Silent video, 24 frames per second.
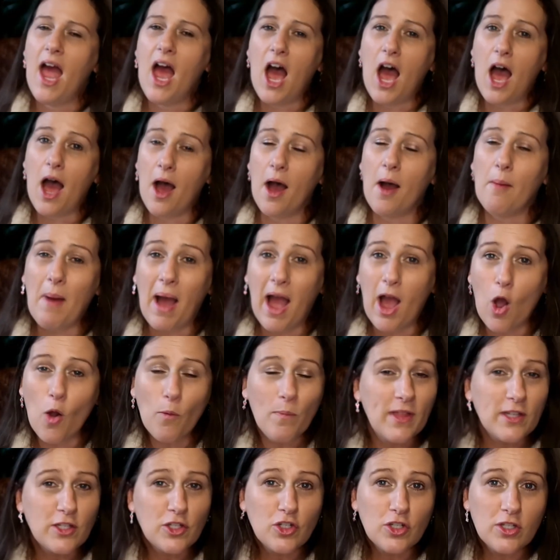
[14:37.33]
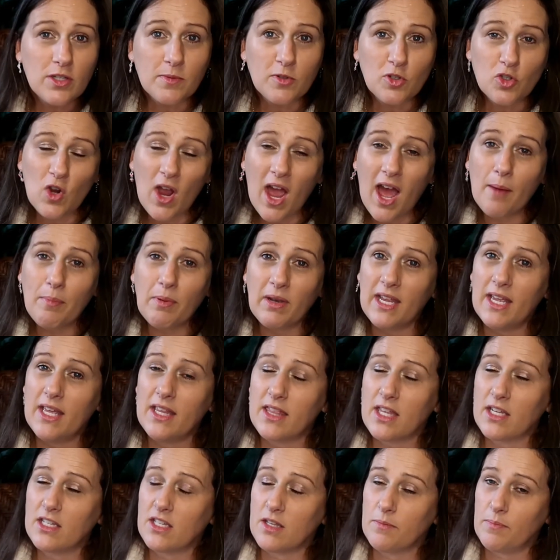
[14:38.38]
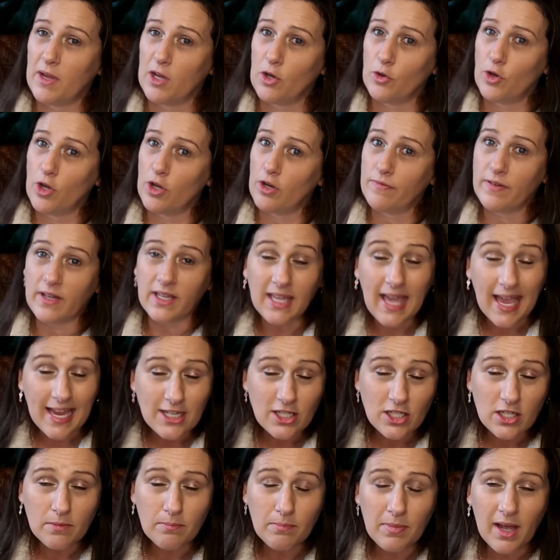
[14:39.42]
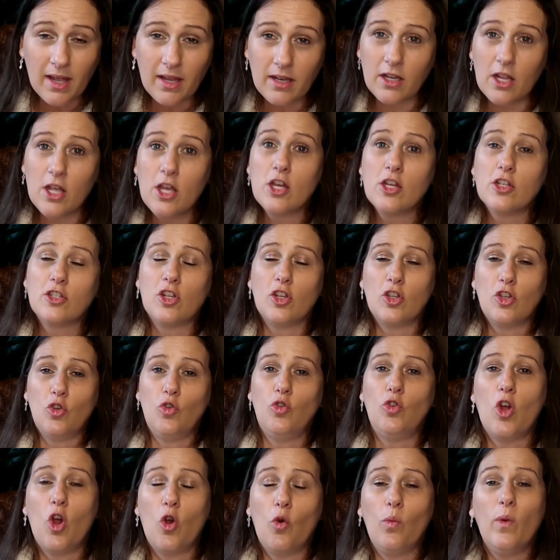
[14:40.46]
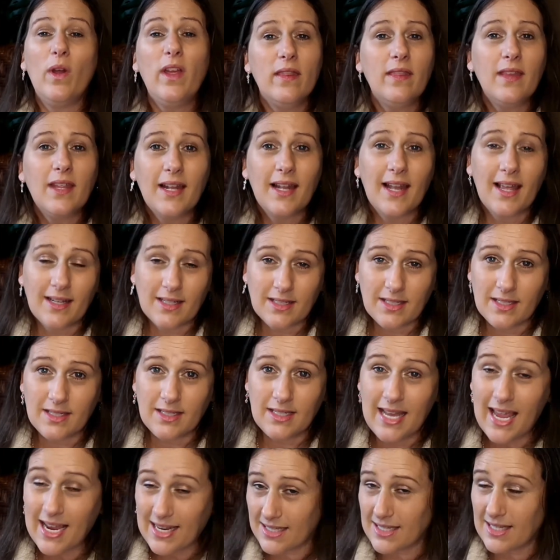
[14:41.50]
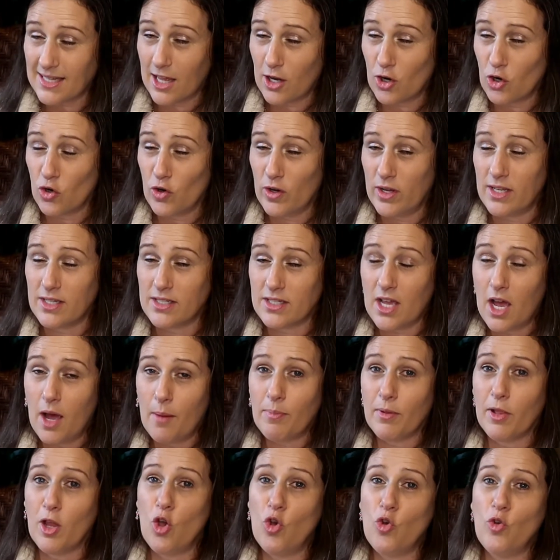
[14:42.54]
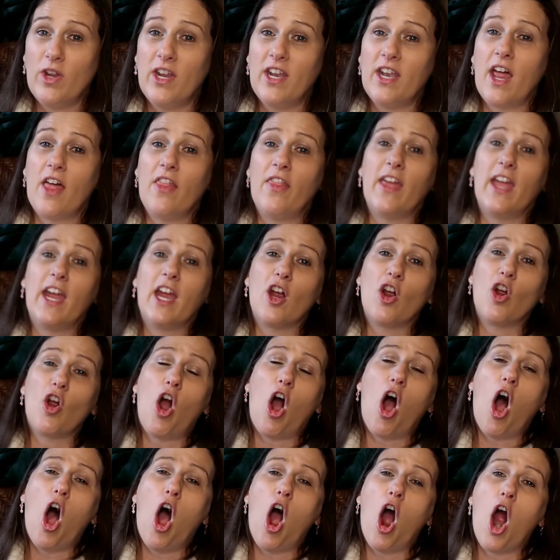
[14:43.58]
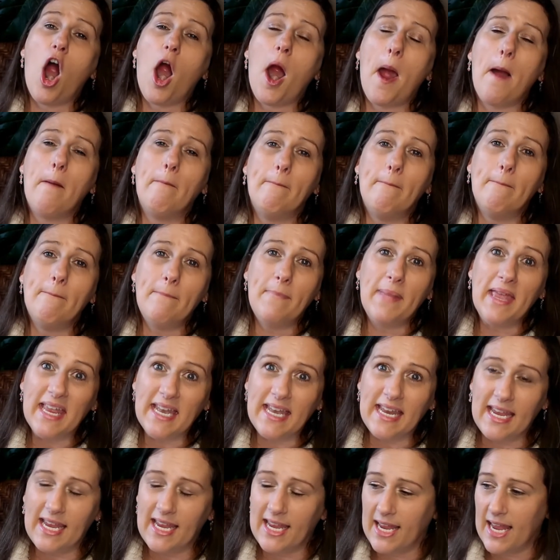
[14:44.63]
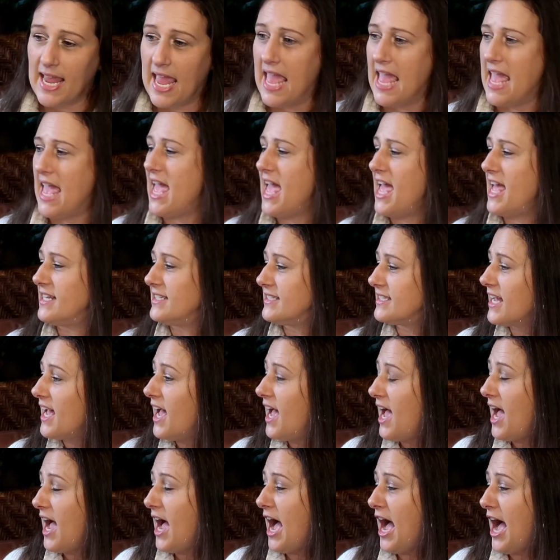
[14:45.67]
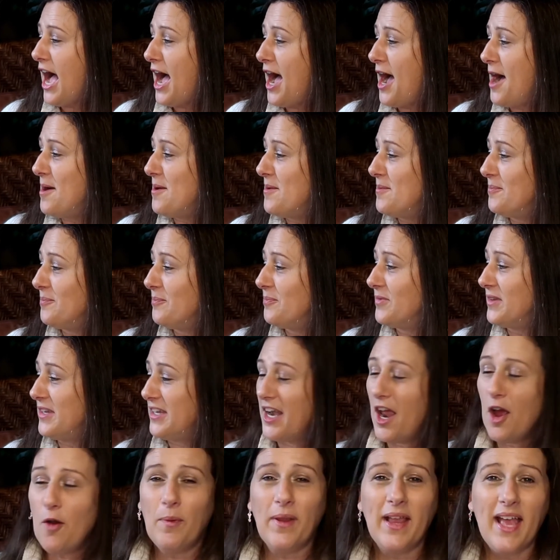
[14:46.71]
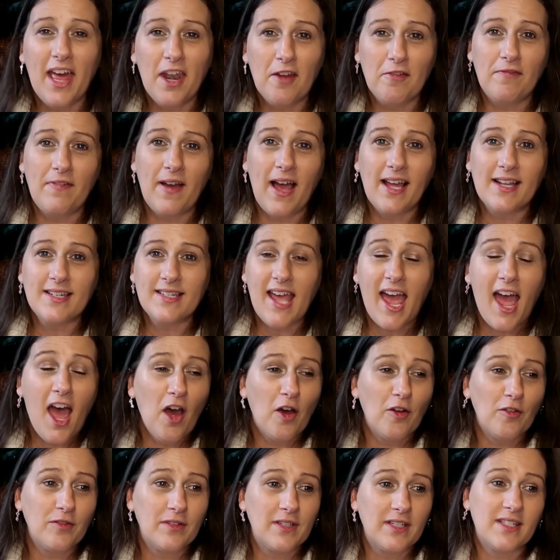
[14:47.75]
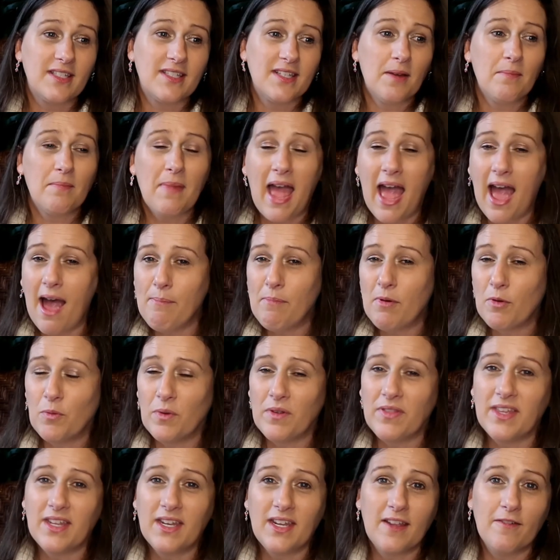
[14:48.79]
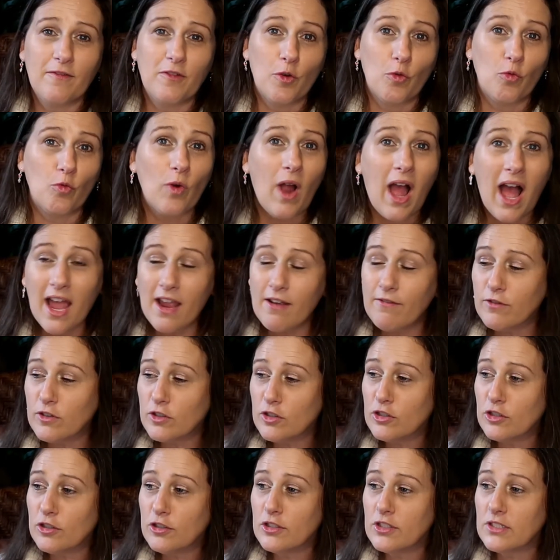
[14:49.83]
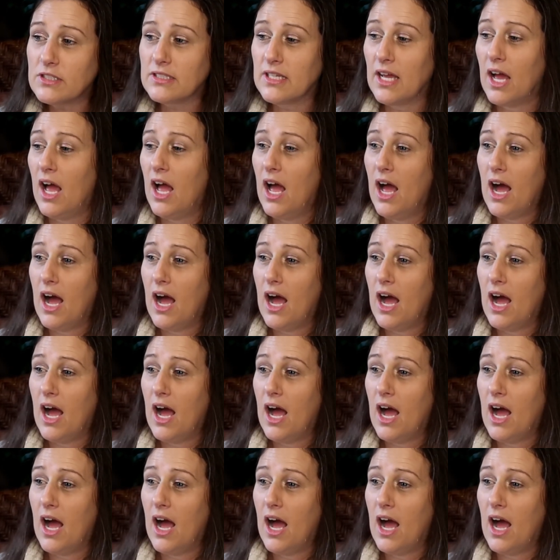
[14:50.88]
I hope that you subscribe and hit the bell notification button so you know when the next letter is uploaded. There are many. And, we got to find out. Does something happen with any of the rivals?